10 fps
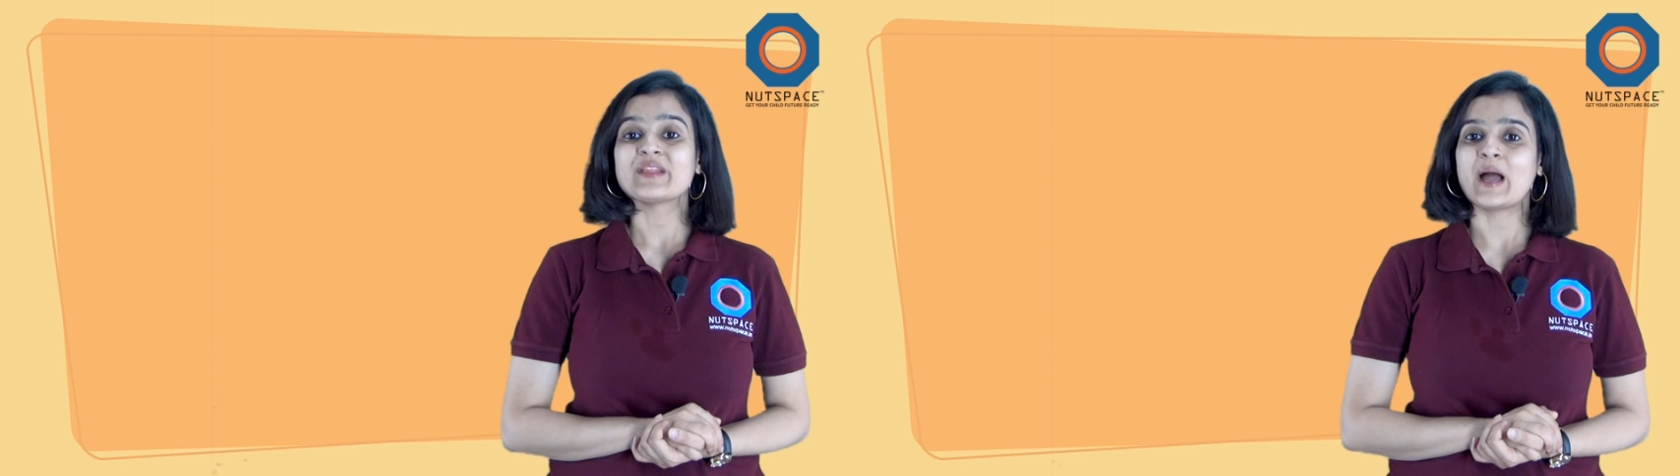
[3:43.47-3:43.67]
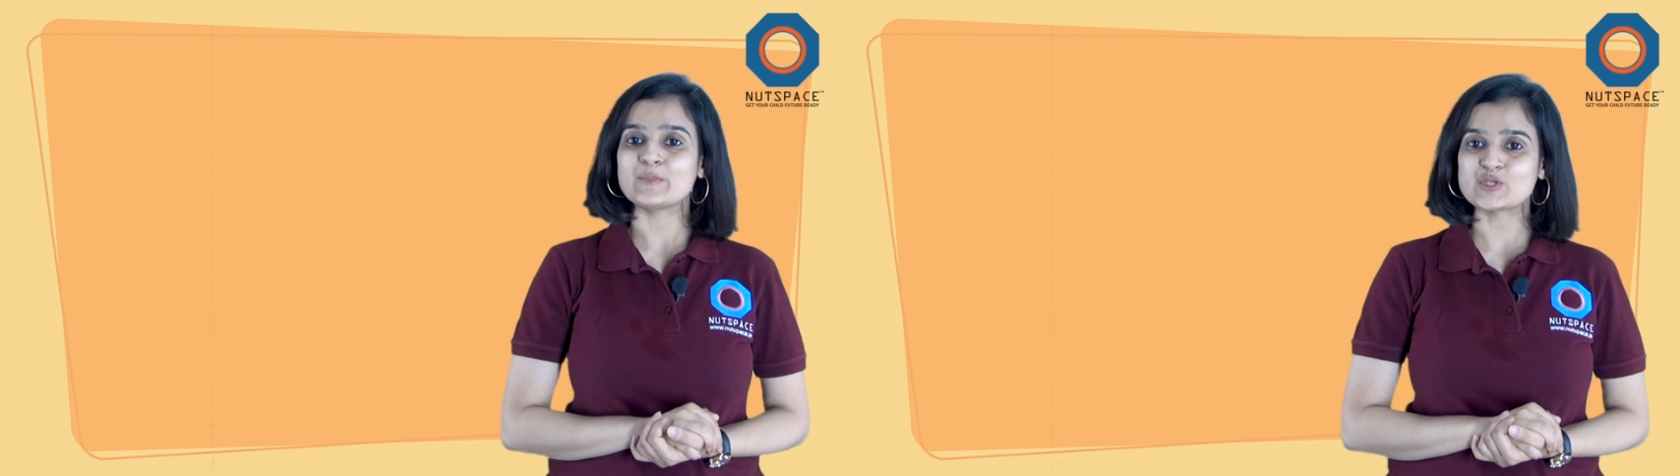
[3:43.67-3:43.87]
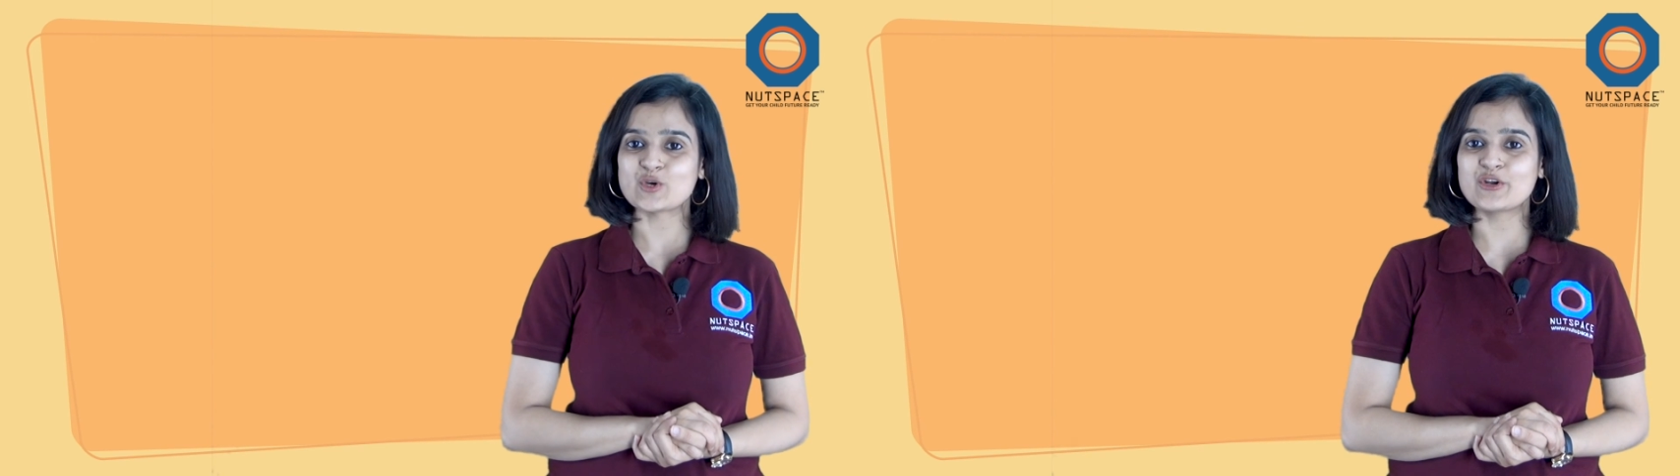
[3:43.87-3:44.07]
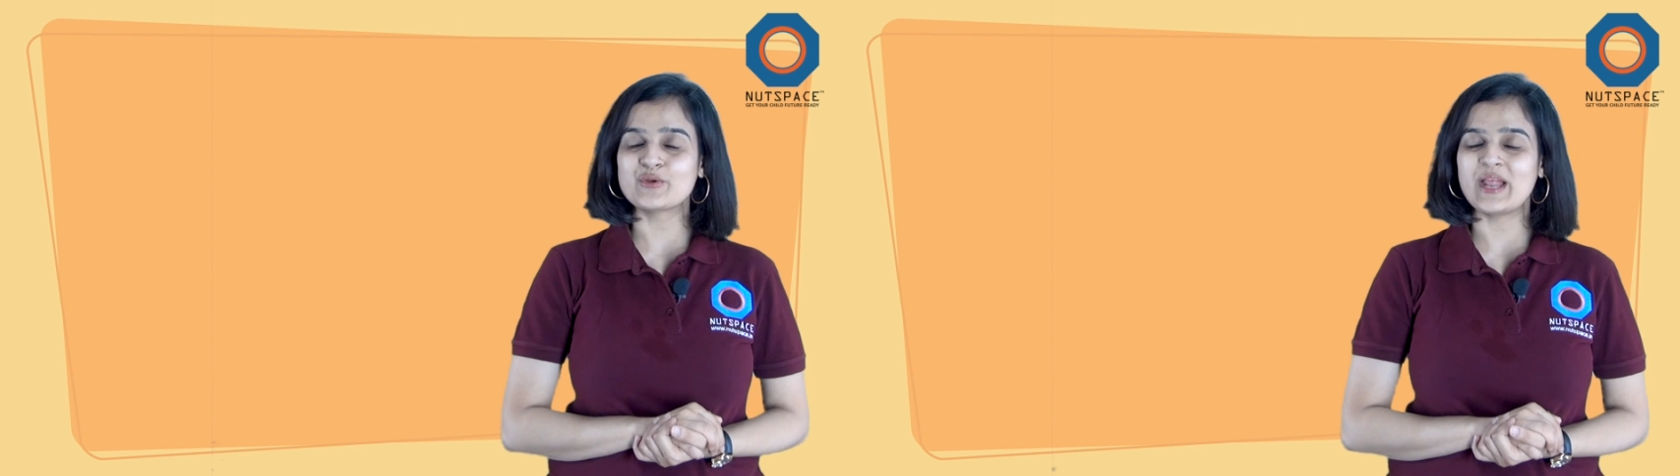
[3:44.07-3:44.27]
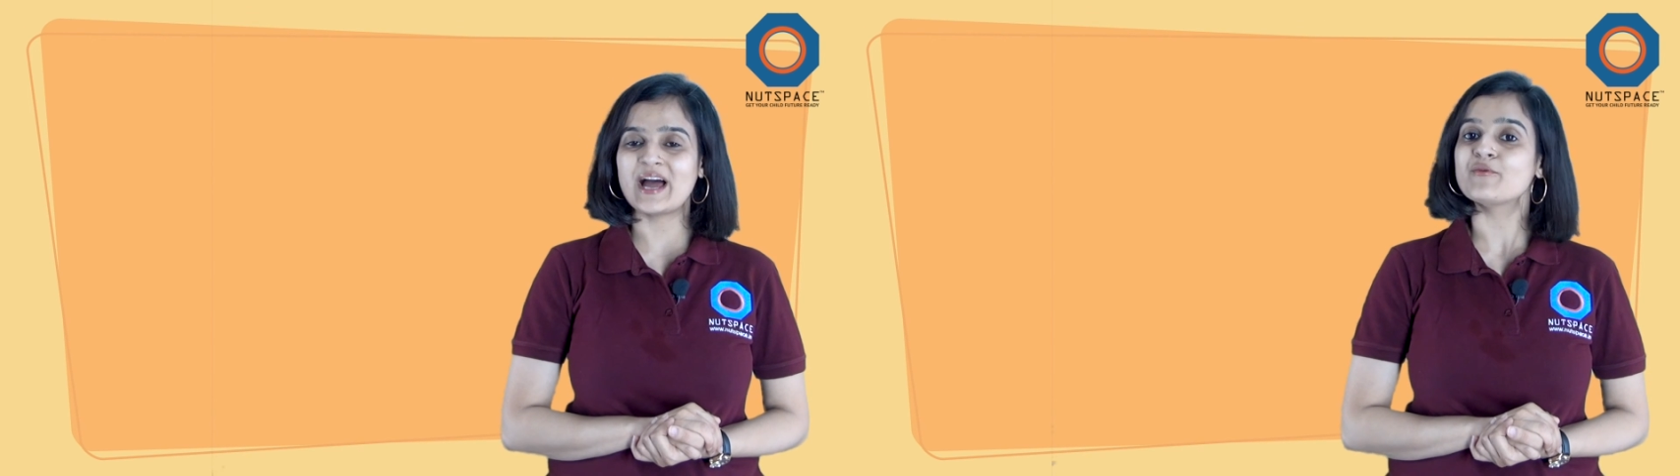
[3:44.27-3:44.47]
I'm sure
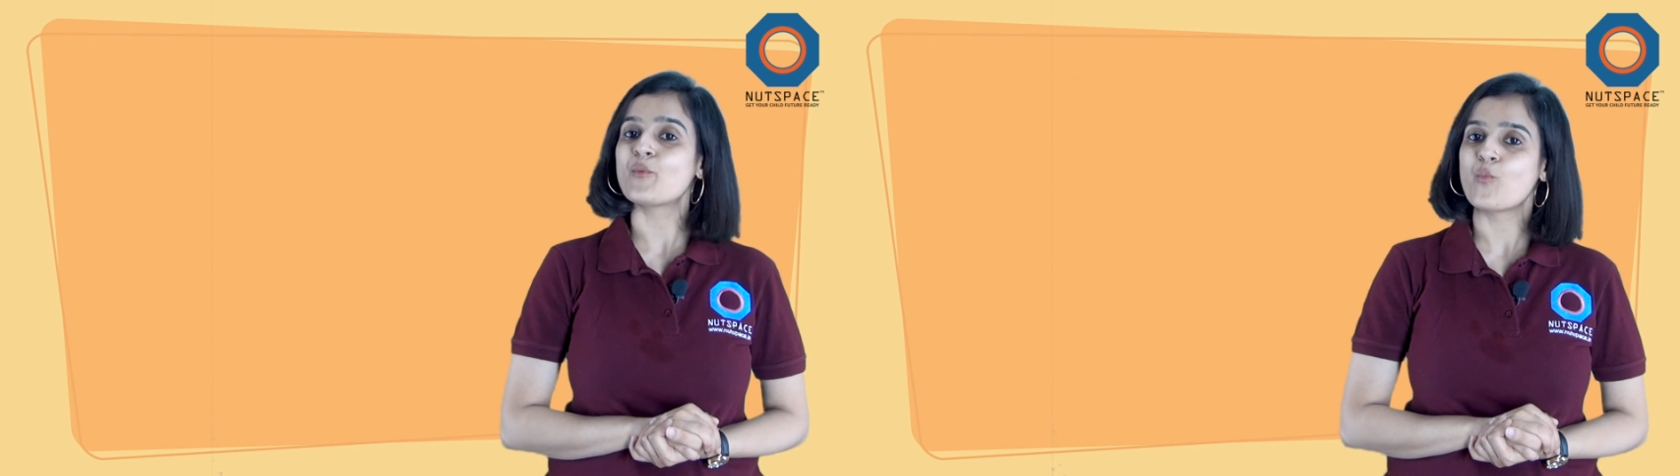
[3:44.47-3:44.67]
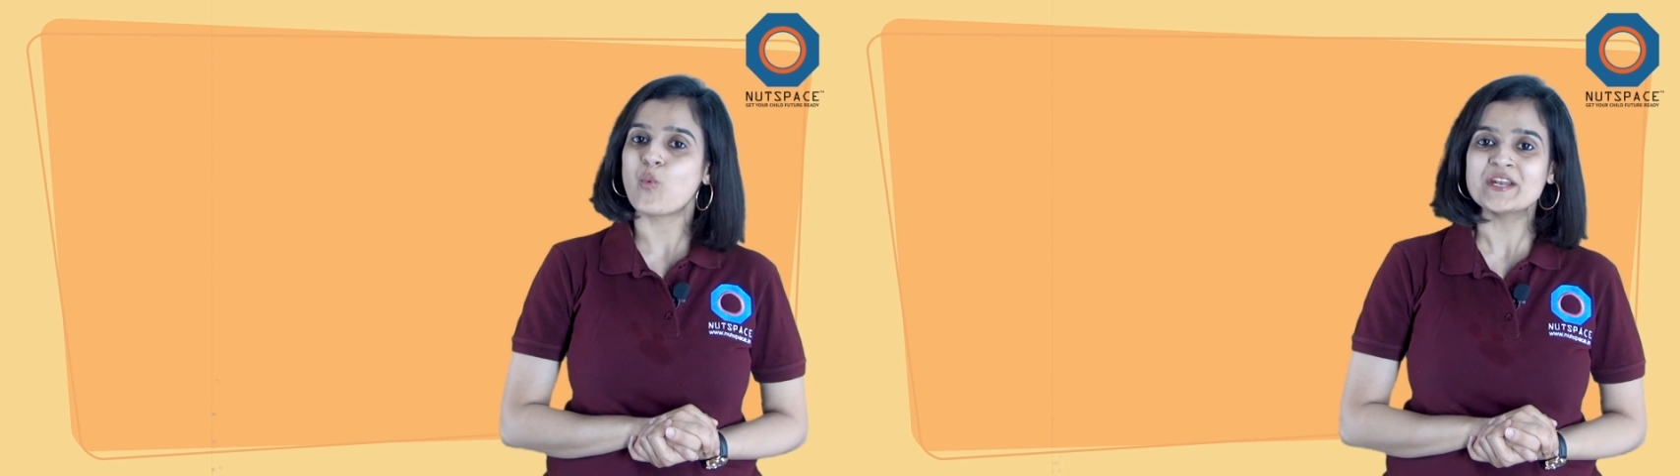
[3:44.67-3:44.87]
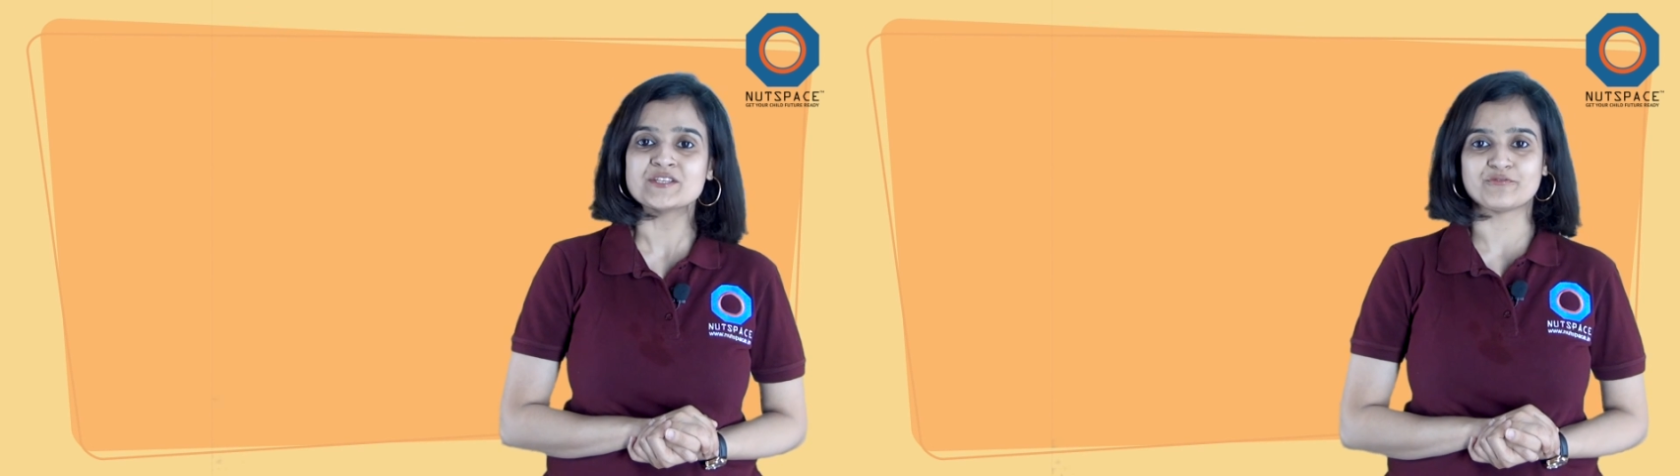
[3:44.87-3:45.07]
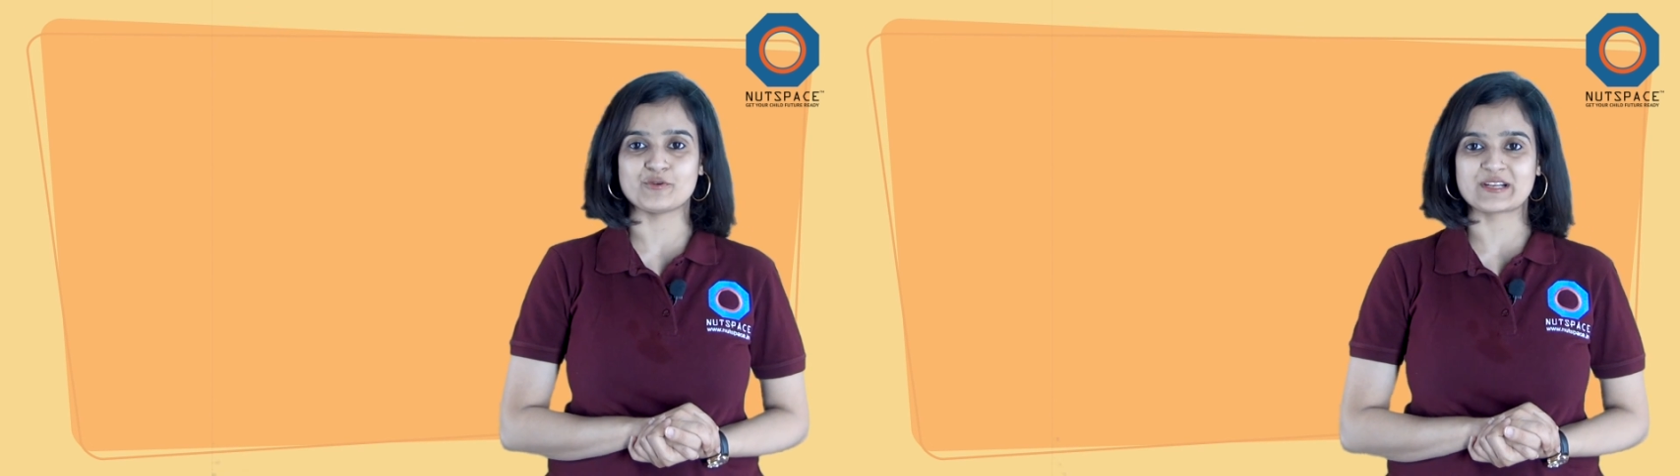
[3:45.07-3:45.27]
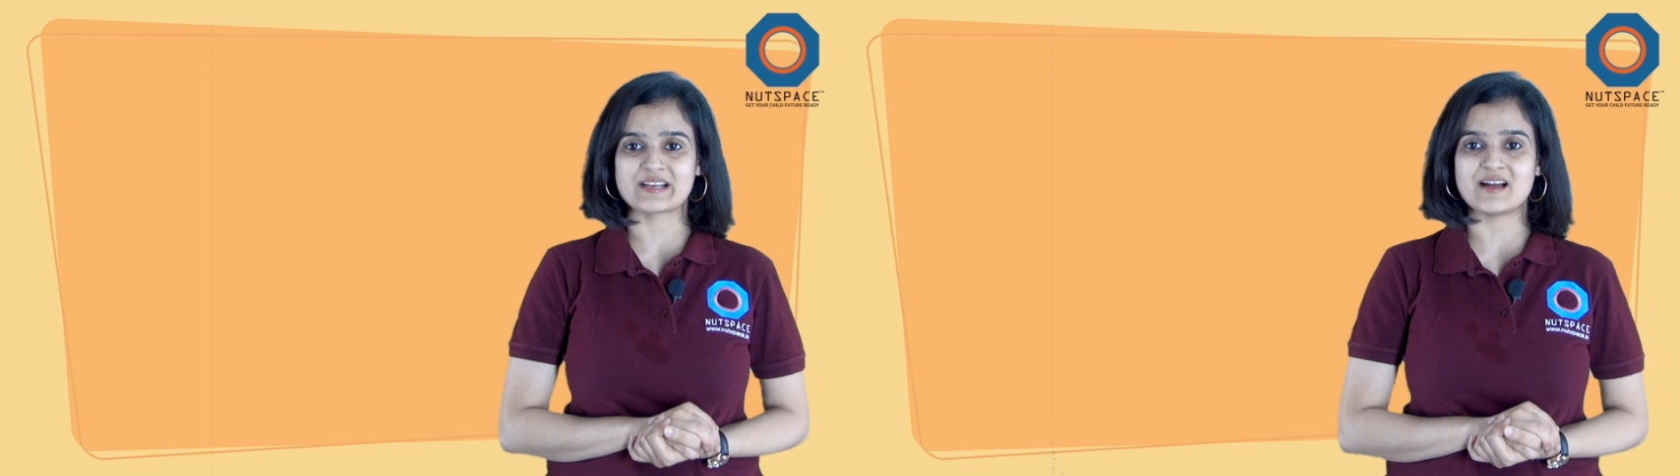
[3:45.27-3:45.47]
you'll have a
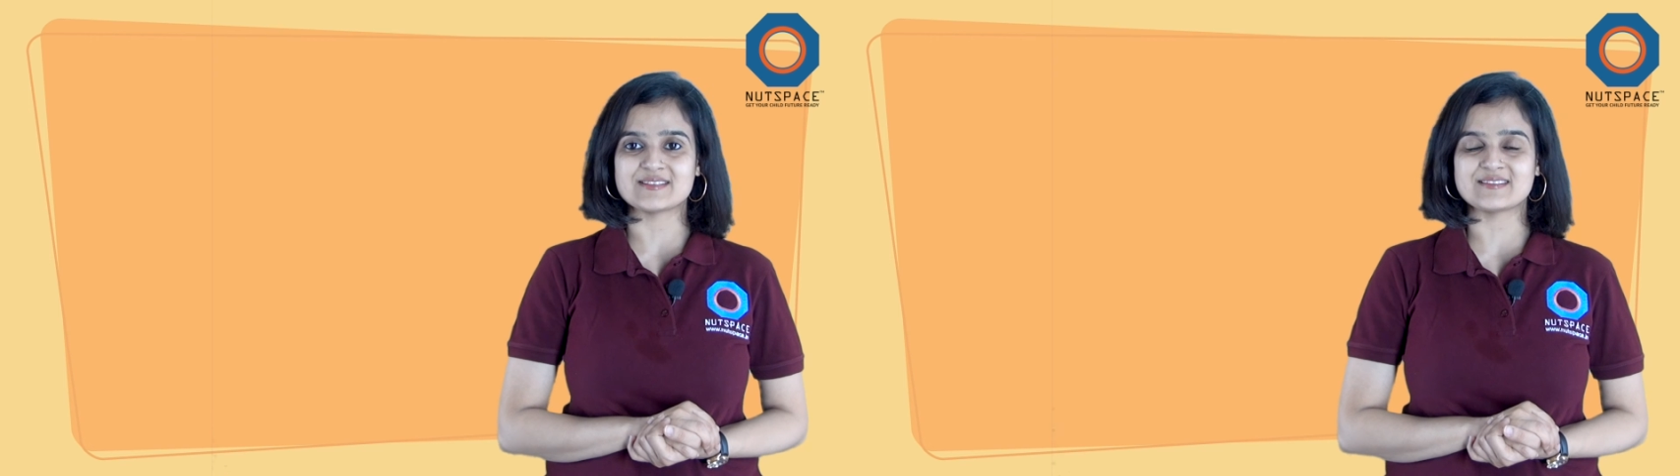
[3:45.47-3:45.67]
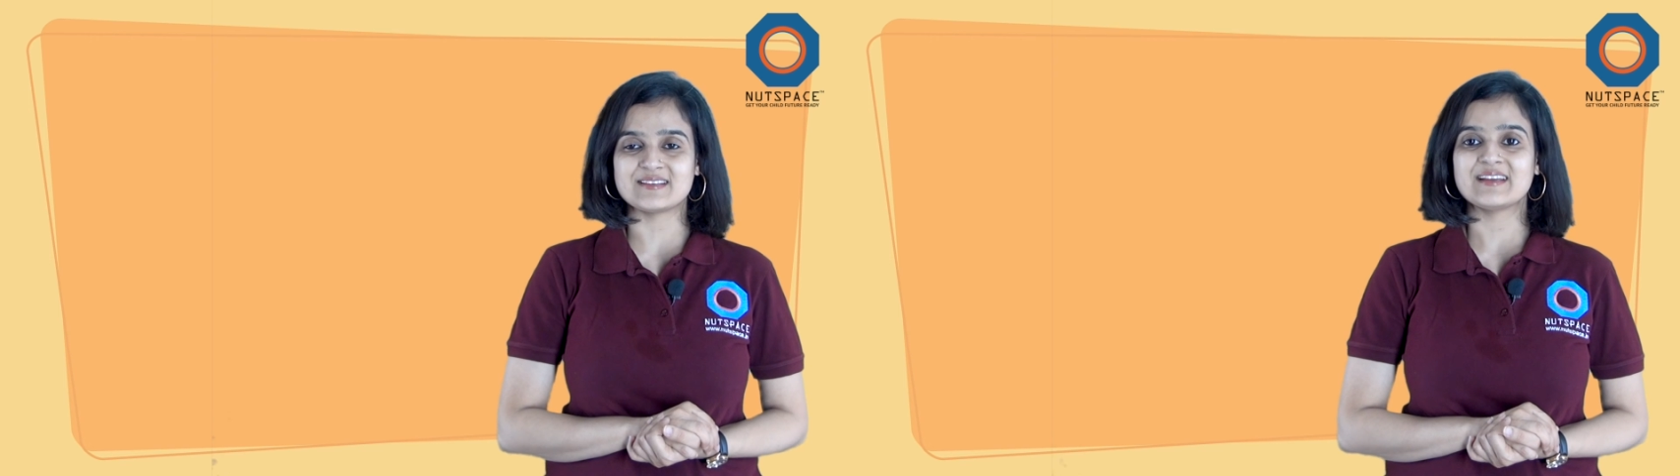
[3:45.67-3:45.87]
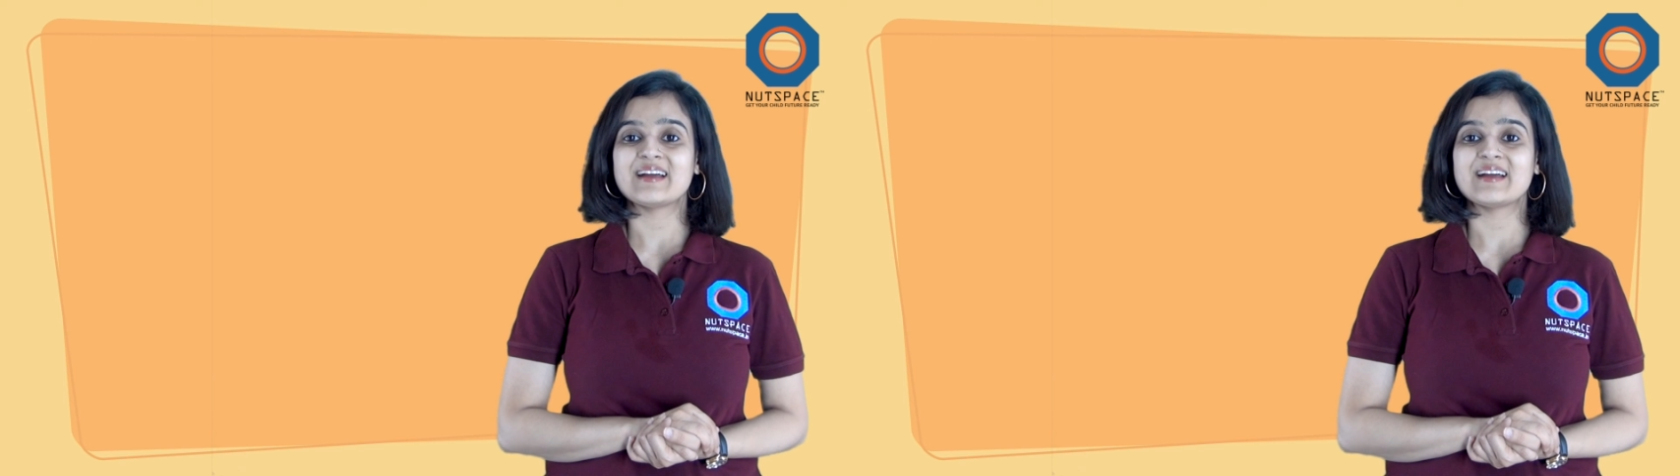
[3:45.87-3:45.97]
wonderful class.